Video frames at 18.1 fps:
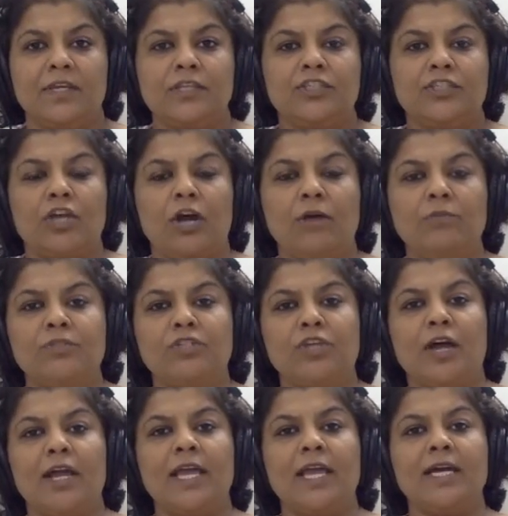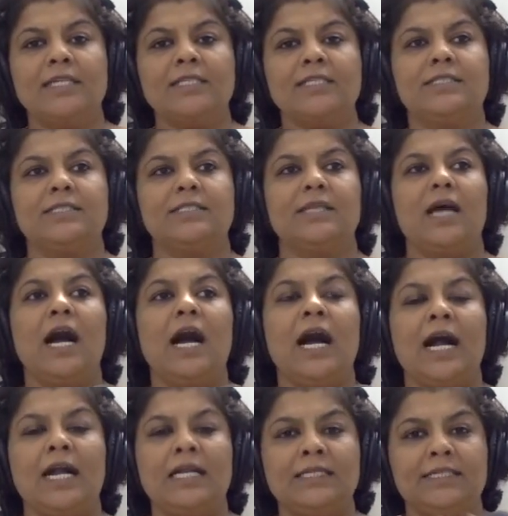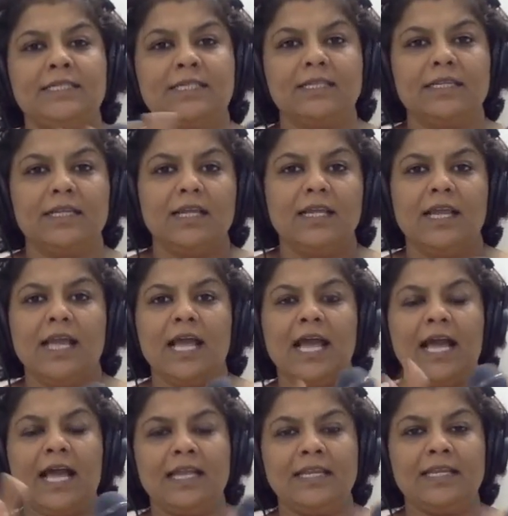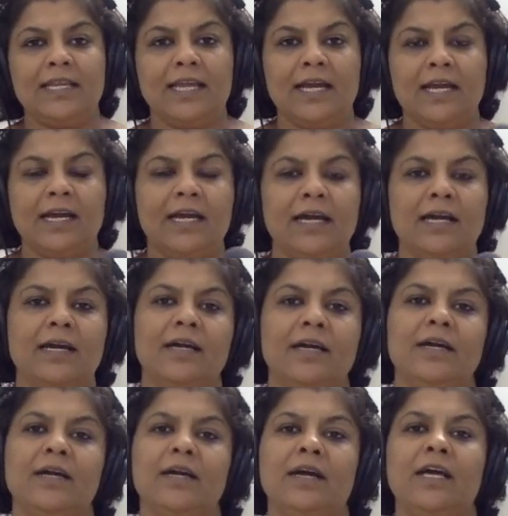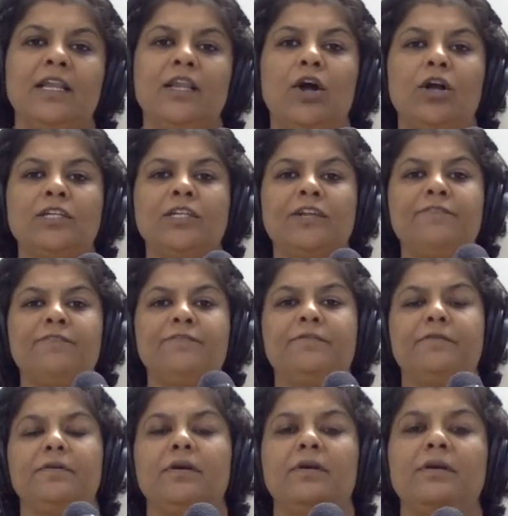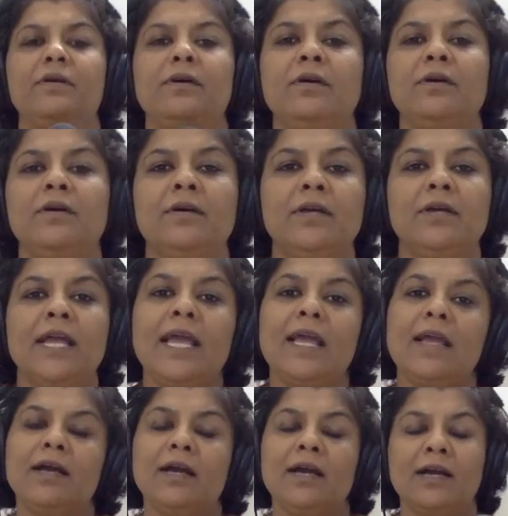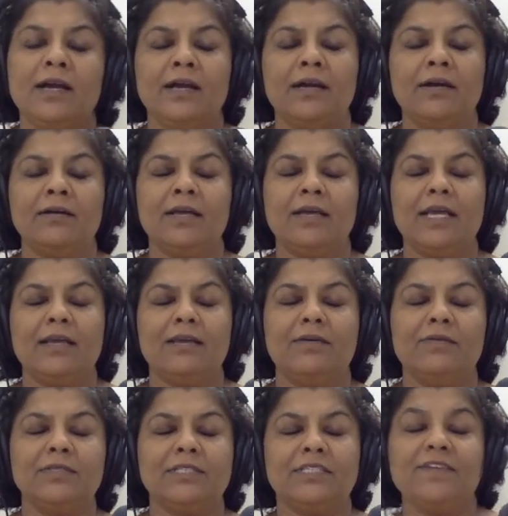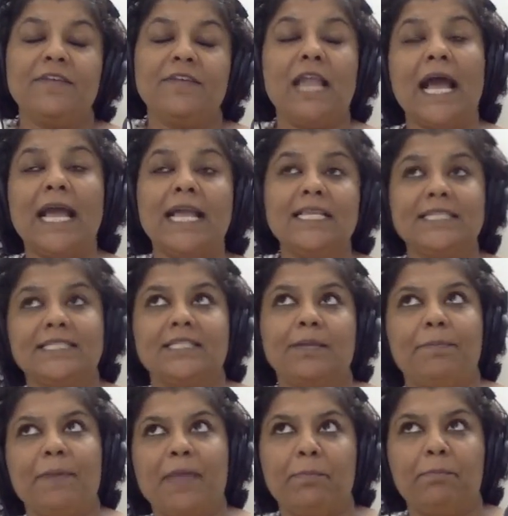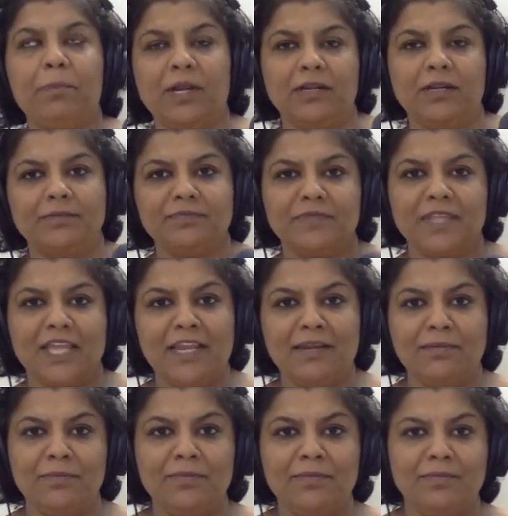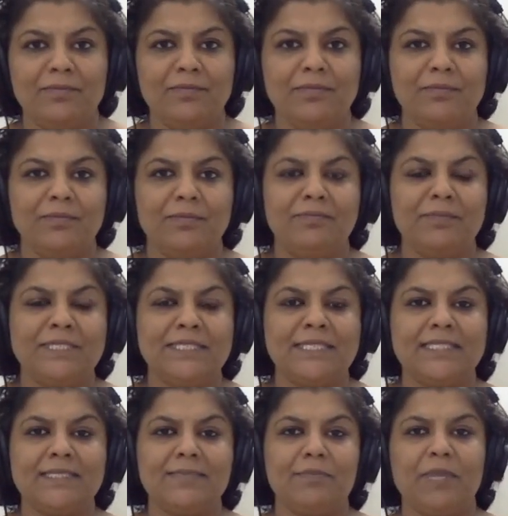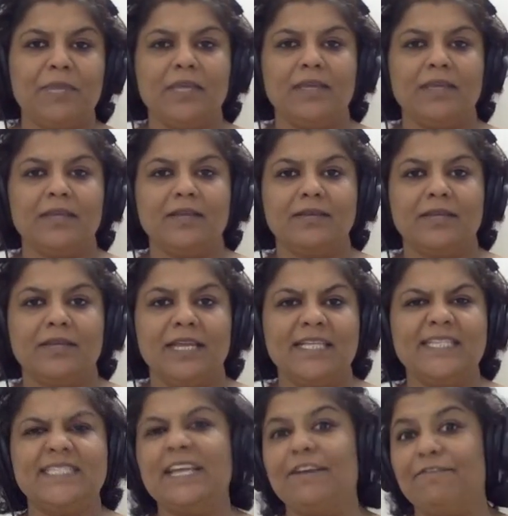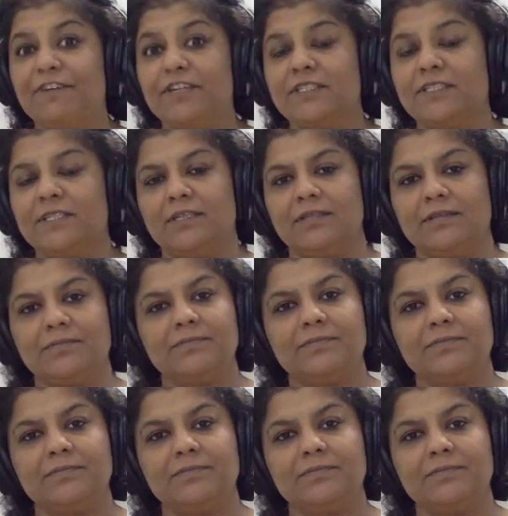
Tom Sawyer's aunt and uh, a lot of uh, civilized people in Mississippi, in Jefferson,